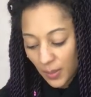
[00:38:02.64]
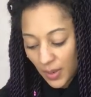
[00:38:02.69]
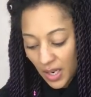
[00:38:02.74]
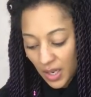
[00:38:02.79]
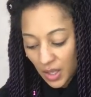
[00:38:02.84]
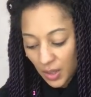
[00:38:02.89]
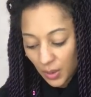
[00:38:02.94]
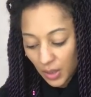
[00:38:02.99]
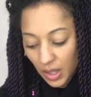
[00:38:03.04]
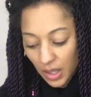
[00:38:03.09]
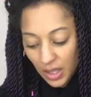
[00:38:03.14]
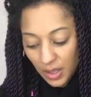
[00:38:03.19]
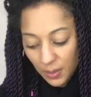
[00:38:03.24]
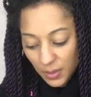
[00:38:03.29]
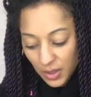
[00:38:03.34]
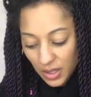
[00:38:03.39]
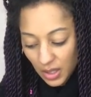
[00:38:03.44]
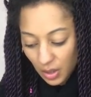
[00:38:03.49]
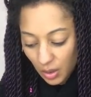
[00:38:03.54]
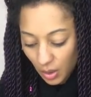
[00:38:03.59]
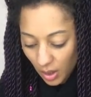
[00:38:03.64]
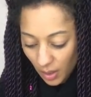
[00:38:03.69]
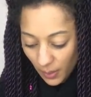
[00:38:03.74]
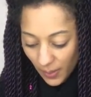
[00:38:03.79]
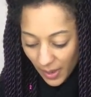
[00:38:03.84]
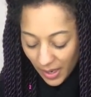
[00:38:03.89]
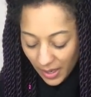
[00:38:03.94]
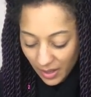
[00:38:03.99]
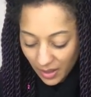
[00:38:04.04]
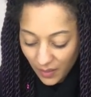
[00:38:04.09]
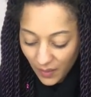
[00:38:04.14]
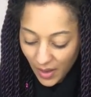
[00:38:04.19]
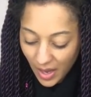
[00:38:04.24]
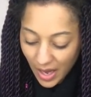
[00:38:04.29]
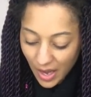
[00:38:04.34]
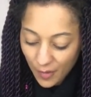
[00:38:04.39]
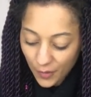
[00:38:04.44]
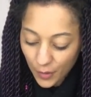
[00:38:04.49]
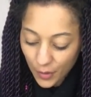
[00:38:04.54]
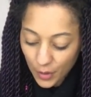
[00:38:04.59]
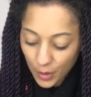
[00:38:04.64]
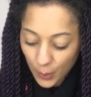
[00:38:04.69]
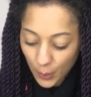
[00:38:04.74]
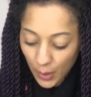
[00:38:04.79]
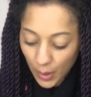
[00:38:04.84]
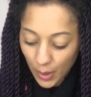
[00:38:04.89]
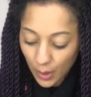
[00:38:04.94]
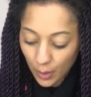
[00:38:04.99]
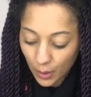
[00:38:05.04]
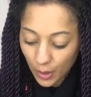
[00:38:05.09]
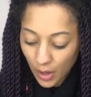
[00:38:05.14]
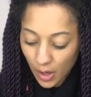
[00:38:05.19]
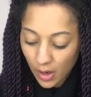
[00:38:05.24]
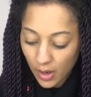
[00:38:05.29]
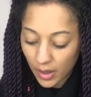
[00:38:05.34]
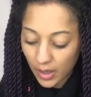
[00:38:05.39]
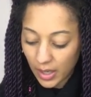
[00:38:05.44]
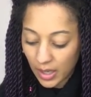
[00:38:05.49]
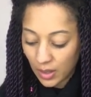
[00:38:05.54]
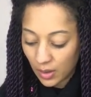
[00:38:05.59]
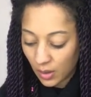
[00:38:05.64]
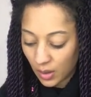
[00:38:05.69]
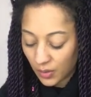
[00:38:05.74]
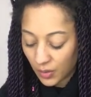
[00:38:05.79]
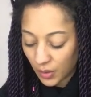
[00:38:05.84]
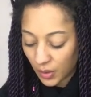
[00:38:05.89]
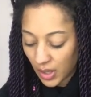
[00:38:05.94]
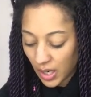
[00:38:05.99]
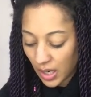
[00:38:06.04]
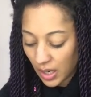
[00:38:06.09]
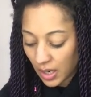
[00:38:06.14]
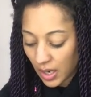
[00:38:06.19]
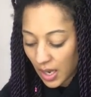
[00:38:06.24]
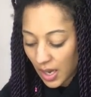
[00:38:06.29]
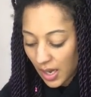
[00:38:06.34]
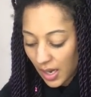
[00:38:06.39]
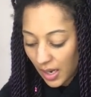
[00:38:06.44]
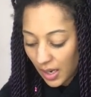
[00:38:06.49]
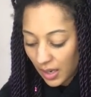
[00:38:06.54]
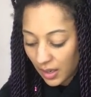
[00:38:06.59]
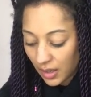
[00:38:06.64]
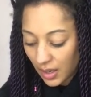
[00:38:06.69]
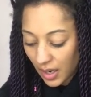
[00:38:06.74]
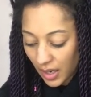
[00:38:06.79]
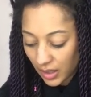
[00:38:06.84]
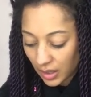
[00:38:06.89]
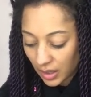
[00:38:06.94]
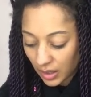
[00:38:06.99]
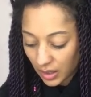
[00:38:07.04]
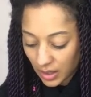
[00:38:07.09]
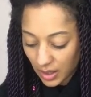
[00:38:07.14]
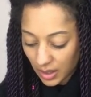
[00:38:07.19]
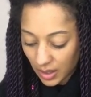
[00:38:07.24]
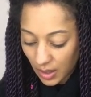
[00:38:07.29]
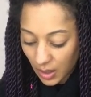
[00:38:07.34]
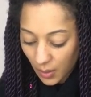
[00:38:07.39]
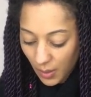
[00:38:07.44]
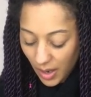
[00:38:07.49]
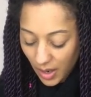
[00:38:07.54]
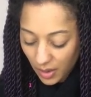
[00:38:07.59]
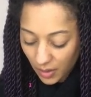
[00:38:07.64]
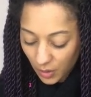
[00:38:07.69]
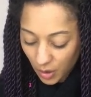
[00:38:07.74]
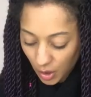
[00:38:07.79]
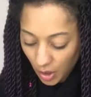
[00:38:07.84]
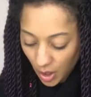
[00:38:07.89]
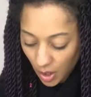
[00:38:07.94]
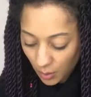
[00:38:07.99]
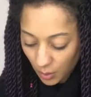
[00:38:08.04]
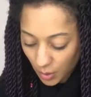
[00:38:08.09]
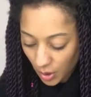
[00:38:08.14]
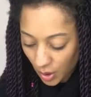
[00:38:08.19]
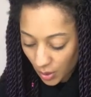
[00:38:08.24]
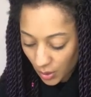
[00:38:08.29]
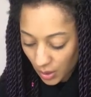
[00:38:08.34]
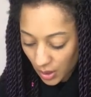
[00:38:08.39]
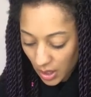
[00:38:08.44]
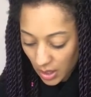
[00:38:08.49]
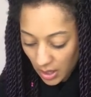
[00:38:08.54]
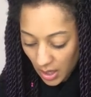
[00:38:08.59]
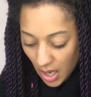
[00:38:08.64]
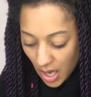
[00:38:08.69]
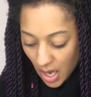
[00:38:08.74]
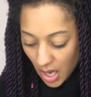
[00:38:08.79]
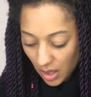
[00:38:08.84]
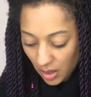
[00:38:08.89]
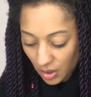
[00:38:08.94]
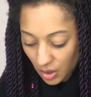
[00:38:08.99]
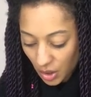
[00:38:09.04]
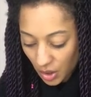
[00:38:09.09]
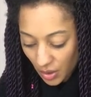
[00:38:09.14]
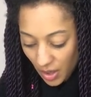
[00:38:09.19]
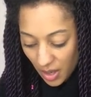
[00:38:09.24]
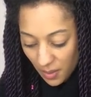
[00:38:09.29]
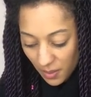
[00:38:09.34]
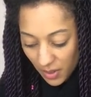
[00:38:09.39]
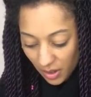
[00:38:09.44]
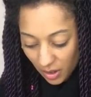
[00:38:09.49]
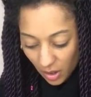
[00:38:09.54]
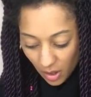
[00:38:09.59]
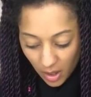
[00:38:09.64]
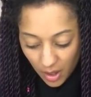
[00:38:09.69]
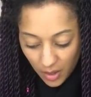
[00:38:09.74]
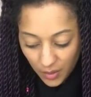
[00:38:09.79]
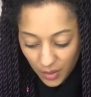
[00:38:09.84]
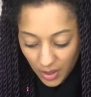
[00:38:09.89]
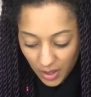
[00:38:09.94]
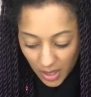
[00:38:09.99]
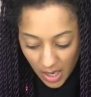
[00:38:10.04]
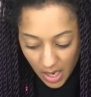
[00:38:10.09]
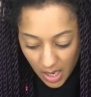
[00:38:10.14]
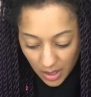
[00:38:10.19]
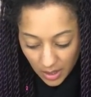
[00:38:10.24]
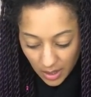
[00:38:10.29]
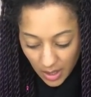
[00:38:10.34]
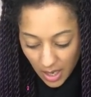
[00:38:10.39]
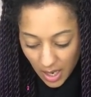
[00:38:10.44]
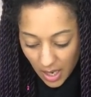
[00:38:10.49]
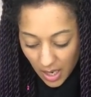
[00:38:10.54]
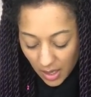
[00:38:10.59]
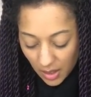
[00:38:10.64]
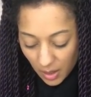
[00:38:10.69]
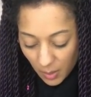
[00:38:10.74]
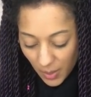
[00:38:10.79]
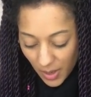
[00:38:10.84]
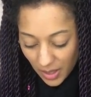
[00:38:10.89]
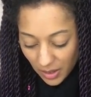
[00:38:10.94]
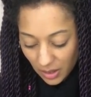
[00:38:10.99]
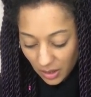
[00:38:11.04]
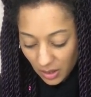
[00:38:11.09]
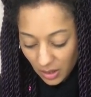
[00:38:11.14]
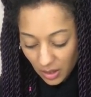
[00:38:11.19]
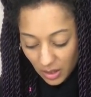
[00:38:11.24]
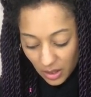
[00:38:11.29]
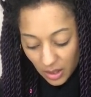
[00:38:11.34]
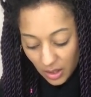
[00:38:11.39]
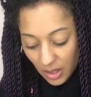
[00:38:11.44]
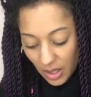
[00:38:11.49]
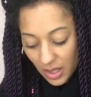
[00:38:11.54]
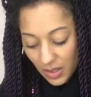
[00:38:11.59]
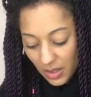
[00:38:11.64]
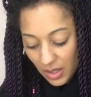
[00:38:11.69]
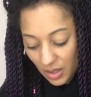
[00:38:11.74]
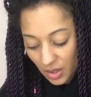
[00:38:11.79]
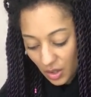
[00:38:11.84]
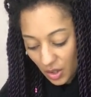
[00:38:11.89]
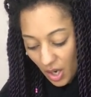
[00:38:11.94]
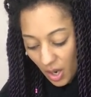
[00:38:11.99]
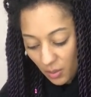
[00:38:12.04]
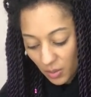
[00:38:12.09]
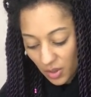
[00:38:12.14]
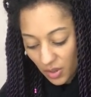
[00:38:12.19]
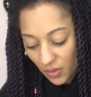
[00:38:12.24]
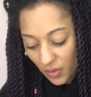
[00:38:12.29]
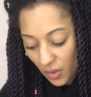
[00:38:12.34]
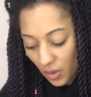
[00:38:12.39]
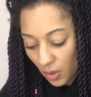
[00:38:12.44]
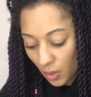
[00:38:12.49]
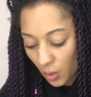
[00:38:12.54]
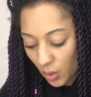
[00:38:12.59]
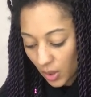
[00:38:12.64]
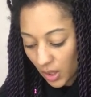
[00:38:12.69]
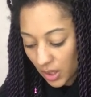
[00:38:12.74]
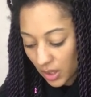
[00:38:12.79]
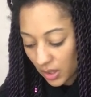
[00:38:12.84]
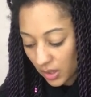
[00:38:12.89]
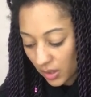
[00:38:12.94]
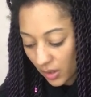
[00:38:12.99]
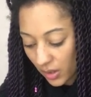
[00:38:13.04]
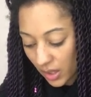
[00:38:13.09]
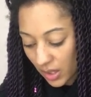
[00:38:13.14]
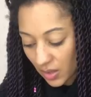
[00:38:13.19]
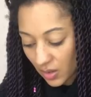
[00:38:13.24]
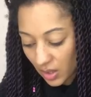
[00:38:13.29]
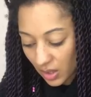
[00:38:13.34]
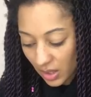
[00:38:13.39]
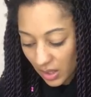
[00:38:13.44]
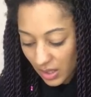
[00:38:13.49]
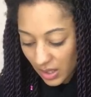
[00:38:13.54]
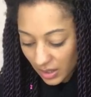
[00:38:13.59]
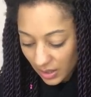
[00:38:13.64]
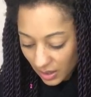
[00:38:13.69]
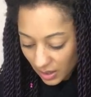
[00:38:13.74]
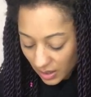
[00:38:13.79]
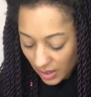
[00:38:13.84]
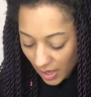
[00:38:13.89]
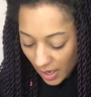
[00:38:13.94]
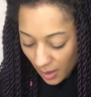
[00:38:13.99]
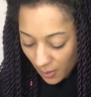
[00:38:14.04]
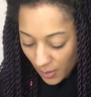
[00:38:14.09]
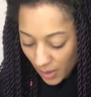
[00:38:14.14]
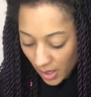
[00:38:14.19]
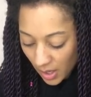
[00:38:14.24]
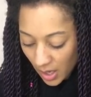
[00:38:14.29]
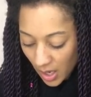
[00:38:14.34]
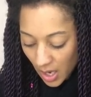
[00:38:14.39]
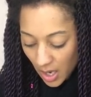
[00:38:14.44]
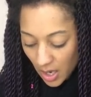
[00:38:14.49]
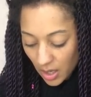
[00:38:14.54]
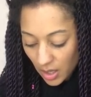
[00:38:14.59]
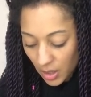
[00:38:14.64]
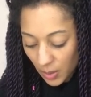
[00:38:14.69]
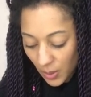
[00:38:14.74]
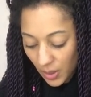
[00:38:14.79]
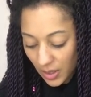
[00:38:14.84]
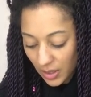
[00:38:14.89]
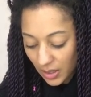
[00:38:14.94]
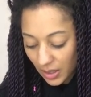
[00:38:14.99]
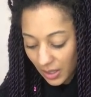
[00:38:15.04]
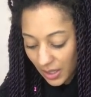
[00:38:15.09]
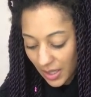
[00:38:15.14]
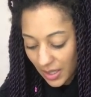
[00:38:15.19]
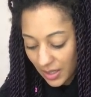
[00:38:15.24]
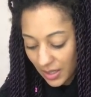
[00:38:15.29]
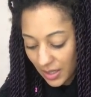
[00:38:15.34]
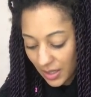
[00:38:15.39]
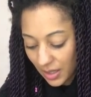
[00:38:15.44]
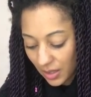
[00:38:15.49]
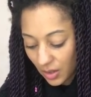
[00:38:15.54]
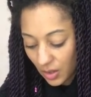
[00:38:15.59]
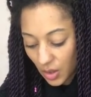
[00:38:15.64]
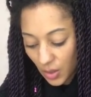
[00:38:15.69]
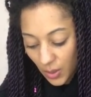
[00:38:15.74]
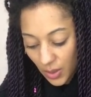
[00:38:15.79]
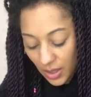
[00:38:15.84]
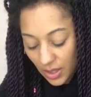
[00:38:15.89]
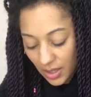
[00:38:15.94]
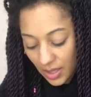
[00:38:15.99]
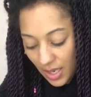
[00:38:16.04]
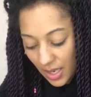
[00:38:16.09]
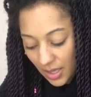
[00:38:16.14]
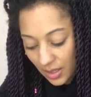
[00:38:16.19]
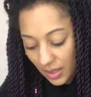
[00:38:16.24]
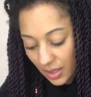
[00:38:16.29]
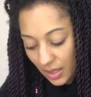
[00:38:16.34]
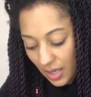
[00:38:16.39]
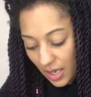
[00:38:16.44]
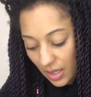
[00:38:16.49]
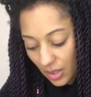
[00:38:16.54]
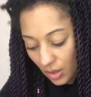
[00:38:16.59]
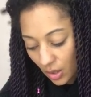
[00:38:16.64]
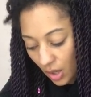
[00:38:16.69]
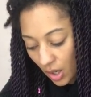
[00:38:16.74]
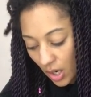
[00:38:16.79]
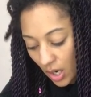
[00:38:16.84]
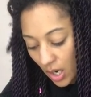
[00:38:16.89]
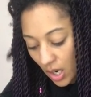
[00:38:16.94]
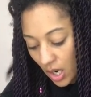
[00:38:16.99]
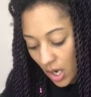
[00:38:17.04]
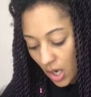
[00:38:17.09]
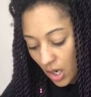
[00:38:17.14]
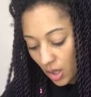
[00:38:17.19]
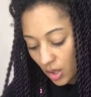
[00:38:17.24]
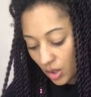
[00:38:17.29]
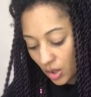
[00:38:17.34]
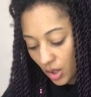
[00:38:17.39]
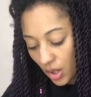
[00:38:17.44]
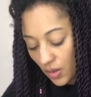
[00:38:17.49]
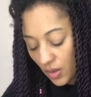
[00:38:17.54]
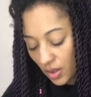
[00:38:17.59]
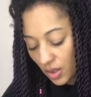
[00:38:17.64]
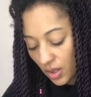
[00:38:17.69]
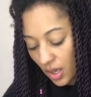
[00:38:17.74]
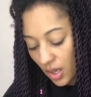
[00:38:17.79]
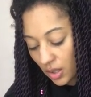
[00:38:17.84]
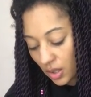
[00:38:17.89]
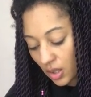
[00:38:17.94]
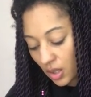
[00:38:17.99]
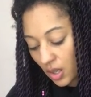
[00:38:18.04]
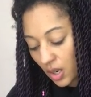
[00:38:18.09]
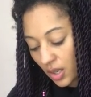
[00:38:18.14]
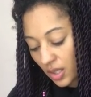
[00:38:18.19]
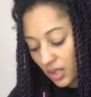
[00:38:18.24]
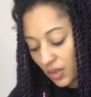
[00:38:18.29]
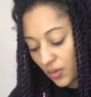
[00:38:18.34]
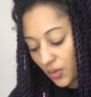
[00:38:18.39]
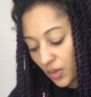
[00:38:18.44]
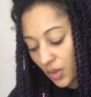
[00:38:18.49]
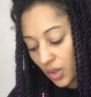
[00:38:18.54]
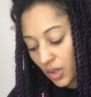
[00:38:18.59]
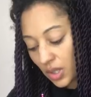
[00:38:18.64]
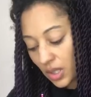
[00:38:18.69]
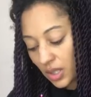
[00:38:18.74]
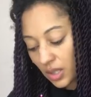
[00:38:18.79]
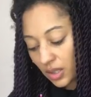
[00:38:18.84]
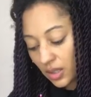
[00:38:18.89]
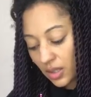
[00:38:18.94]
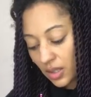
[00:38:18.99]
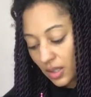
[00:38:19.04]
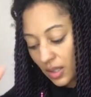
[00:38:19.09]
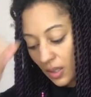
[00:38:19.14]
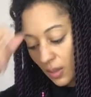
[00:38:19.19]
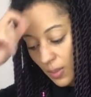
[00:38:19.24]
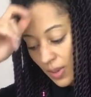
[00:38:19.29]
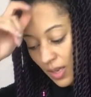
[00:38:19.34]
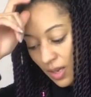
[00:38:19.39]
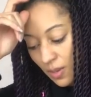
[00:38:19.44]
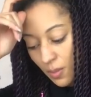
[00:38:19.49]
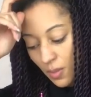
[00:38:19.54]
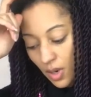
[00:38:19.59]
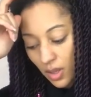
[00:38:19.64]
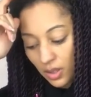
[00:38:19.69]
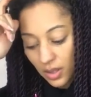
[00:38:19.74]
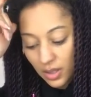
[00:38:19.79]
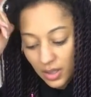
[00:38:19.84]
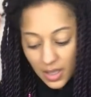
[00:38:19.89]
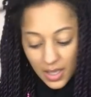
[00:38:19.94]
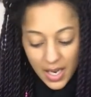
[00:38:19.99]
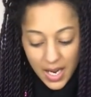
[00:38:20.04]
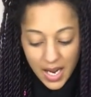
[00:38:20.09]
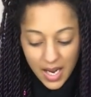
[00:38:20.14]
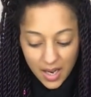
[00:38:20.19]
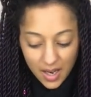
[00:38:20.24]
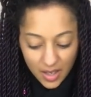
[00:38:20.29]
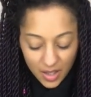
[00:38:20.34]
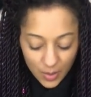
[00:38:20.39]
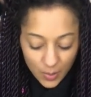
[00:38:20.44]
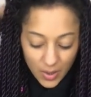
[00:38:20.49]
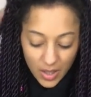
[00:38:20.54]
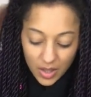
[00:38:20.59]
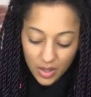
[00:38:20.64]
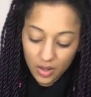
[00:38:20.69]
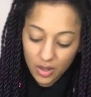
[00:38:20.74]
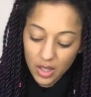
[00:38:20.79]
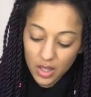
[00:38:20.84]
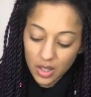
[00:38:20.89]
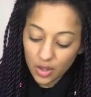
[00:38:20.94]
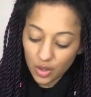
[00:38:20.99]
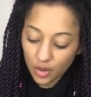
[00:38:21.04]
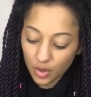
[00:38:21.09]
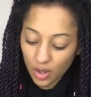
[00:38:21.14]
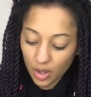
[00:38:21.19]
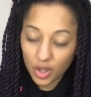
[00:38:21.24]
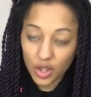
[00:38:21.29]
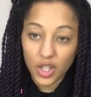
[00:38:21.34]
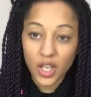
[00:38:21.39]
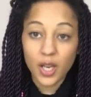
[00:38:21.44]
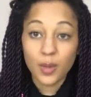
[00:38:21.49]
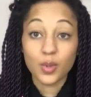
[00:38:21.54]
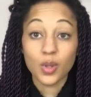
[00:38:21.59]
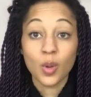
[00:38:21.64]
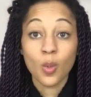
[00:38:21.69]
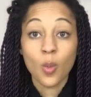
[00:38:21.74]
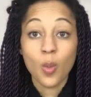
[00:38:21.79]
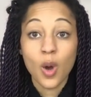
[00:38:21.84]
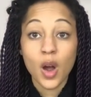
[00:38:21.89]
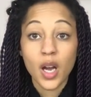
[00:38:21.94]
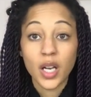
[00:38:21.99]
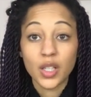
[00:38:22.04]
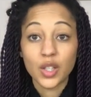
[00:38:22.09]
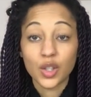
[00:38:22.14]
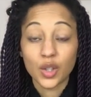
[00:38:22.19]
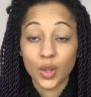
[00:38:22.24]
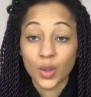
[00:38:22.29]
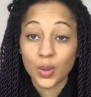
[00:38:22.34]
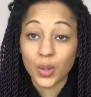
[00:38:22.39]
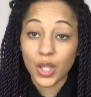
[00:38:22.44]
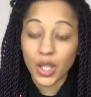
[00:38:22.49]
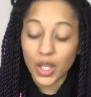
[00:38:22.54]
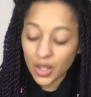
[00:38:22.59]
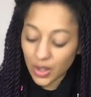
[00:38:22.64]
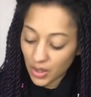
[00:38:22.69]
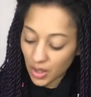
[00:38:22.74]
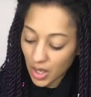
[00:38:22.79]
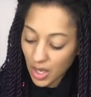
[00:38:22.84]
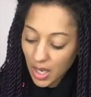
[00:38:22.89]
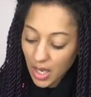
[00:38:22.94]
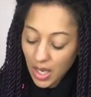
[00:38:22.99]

bland with a limited colour palette of Air Force blue, khaki and olive green, and an angular silhouette of sharp shoulders and straight mid-calf skirts. The patterns in this chapter for the woolen stockings and a knitted turban, as well as a classic twin set and lace collar, showing the styles of the 1940s can still appear modern today, especially the strong shapes and wide shoulders.